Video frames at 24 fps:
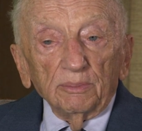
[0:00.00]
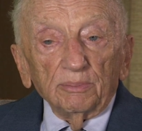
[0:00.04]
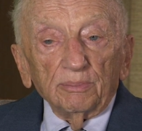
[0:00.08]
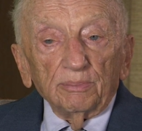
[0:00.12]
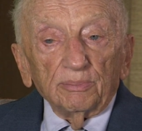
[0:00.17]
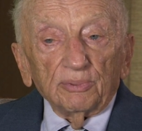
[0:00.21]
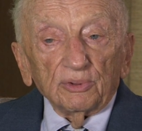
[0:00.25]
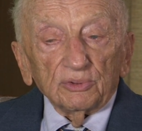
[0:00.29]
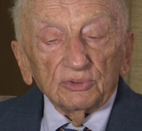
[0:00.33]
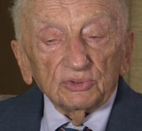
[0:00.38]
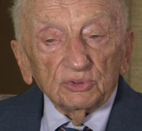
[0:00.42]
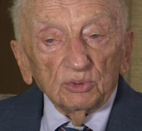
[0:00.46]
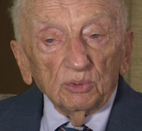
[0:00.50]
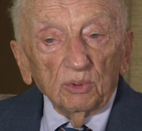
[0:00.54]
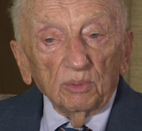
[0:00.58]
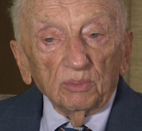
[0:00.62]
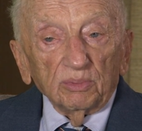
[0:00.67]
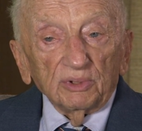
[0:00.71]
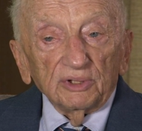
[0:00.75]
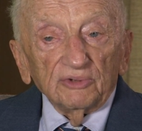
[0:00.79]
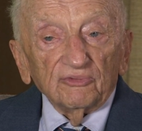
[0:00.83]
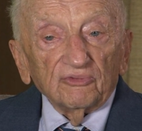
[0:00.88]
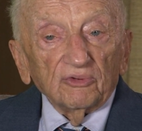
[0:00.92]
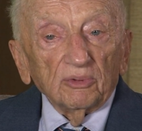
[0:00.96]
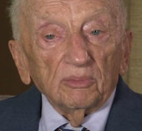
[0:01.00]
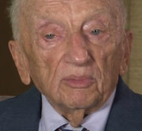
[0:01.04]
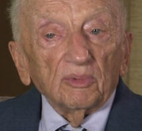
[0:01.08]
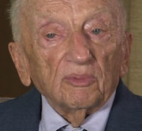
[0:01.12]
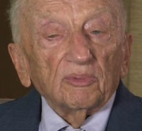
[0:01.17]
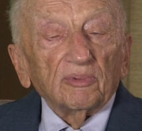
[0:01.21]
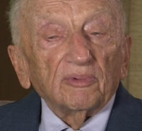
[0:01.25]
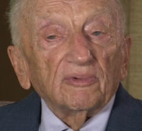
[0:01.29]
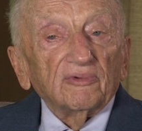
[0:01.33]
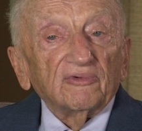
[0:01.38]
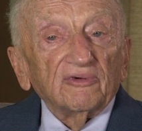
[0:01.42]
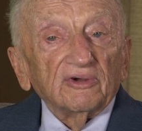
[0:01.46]
presumably from a
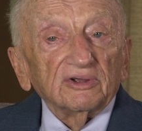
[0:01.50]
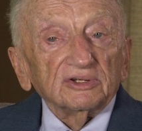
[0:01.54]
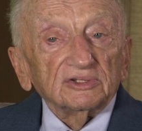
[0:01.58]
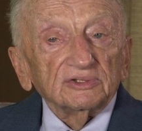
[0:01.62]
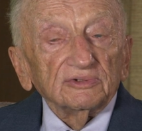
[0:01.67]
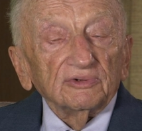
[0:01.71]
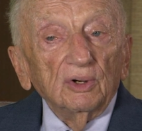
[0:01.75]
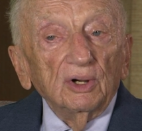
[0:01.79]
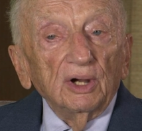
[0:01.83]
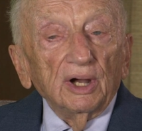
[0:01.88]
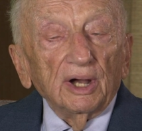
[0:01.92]
professor